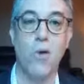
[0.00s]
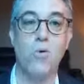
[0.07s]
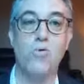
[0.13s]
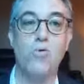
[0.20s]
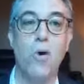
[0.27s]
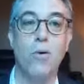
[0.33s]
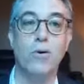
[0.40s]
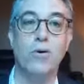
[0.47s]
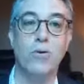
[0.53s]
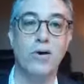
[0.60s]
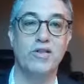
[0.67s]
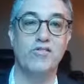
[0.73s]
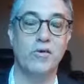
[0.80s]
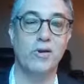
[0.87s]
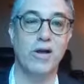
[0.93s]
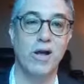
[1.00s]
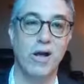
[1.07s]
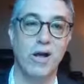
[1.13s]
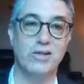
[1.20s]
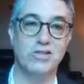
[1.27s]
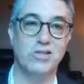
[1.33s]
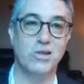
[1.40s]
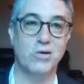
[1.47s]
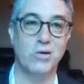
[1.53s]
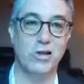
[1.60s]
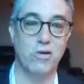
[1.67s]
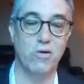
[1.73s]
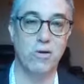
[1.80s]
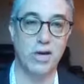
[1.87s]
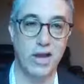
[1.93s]
Rotaries are
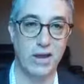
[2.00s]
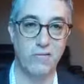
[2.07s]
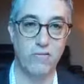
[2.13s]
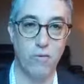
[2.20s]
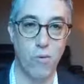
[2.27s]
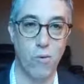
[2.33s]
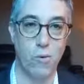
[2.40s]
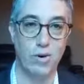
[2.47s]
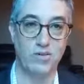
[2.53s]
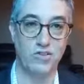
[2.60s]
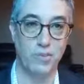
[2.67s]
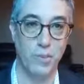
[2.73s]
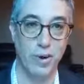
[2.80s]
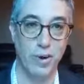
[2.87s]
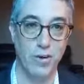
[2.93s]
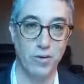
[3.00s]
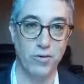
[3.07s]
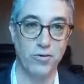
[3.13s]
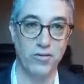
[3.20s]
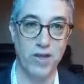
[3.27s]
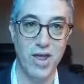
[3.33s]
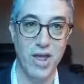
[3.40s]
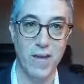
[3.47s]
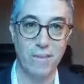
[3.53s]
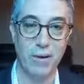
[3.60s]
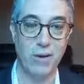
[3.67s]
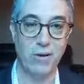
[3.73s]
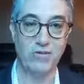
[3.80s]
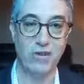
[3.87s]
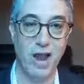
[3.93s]
constantly looking for speakers
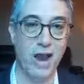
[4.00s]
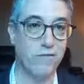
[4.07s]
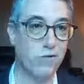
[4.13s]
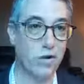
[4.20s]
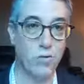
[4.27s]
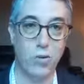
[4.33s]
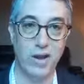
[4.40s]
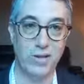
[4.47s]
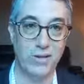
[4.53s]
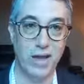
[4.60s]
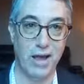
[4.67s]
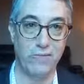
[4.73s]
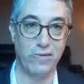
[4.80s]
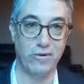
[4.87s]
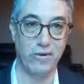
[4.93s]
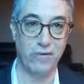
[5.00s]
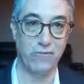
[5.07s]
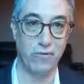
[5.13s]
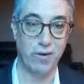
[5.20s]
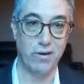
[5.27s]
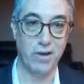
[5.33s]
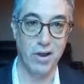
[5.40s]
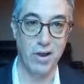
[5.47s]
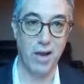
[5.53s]
because every week they have a different